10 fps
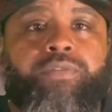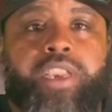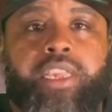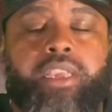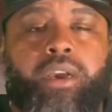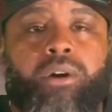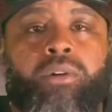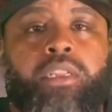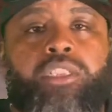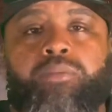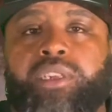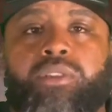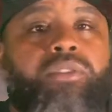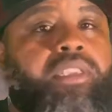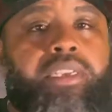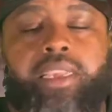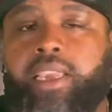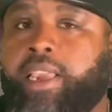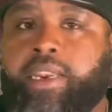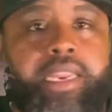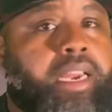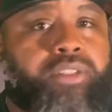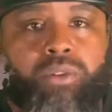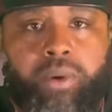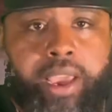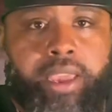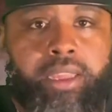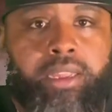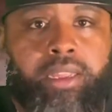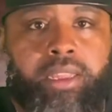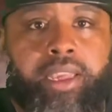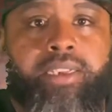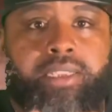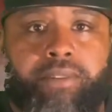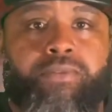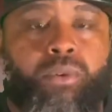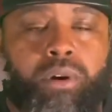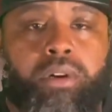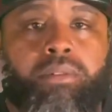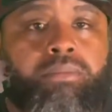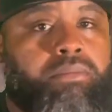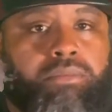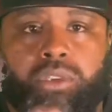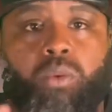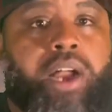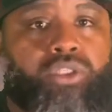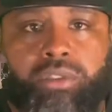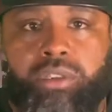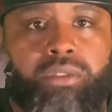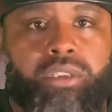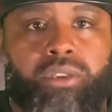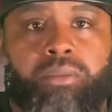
video to be used in any other way except for to watch on YouTube.